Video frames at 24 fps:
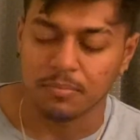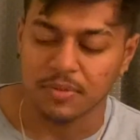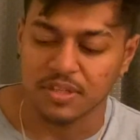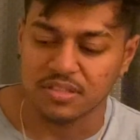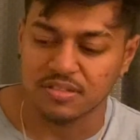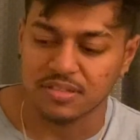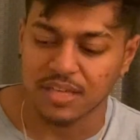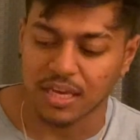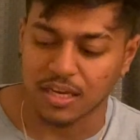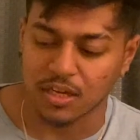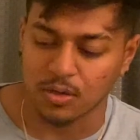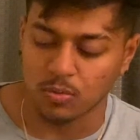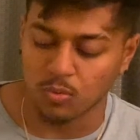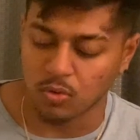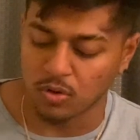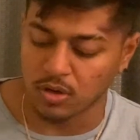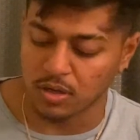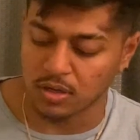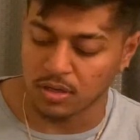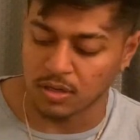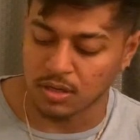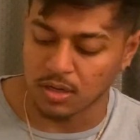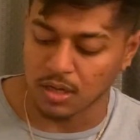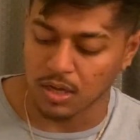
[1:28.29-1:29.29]
The second
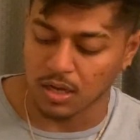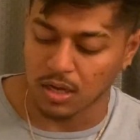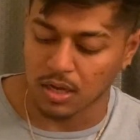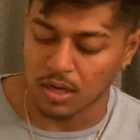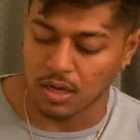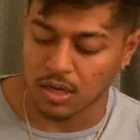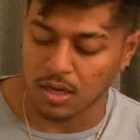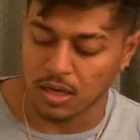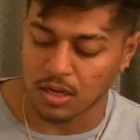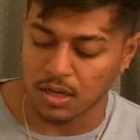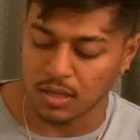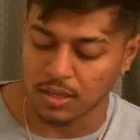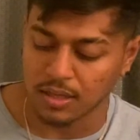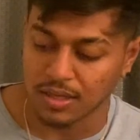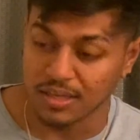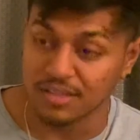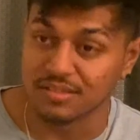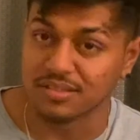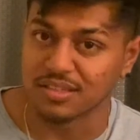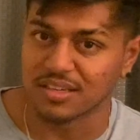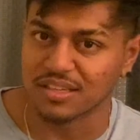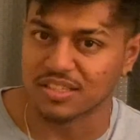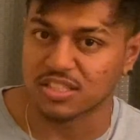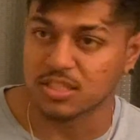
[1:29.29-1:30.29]
one
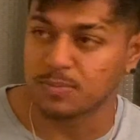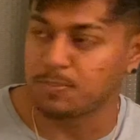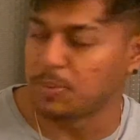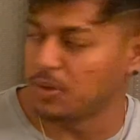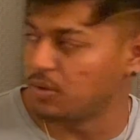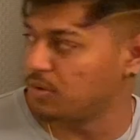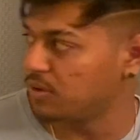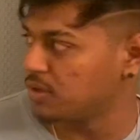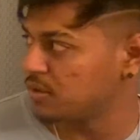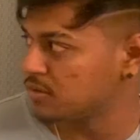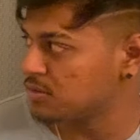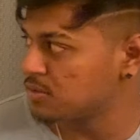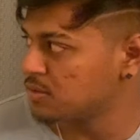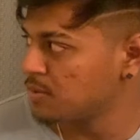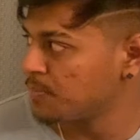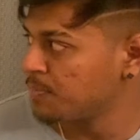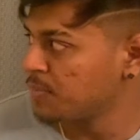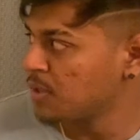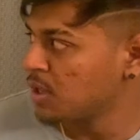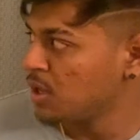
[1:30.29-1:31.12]
is an experience.